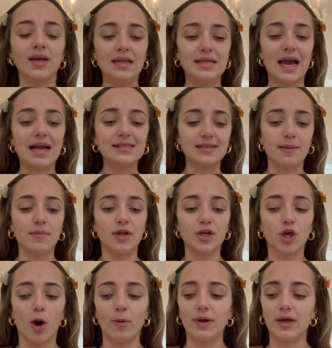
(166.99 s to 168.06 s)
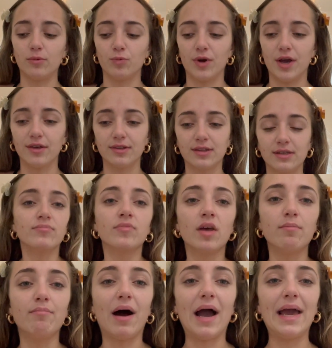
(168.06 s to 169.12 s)
Next, I'm gonna go in
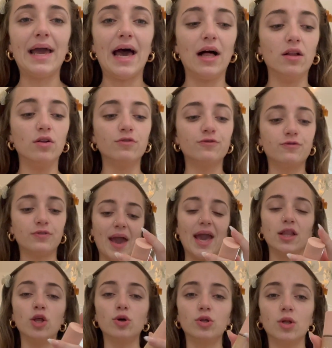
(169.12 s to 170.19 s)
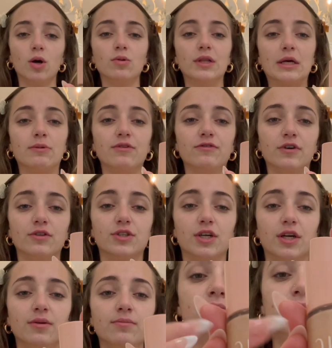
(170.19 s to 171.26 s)
with my e.l.f. Halo Glow Liquid
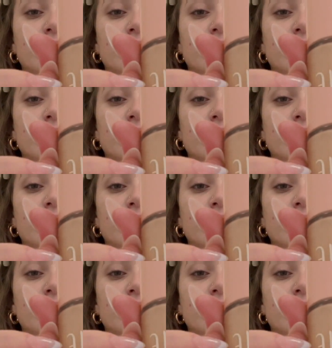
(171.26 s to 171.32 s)
Filter.